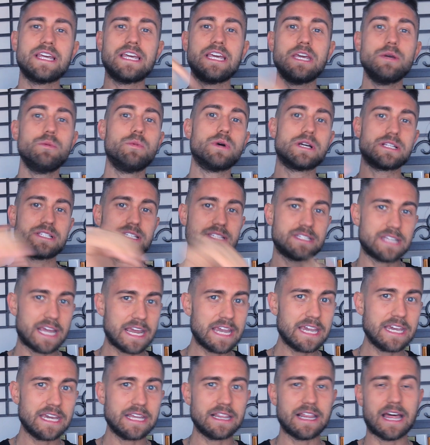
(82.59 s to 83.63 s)
he was
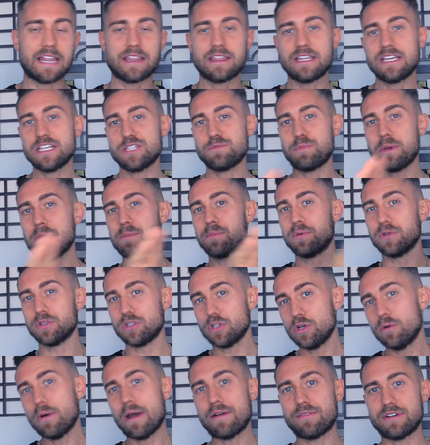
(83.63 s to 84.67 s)
saying that these people
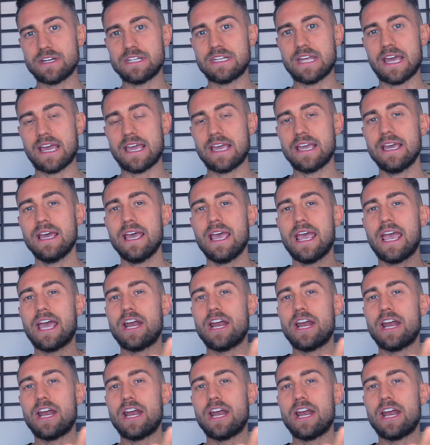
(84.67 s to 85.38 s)
do every day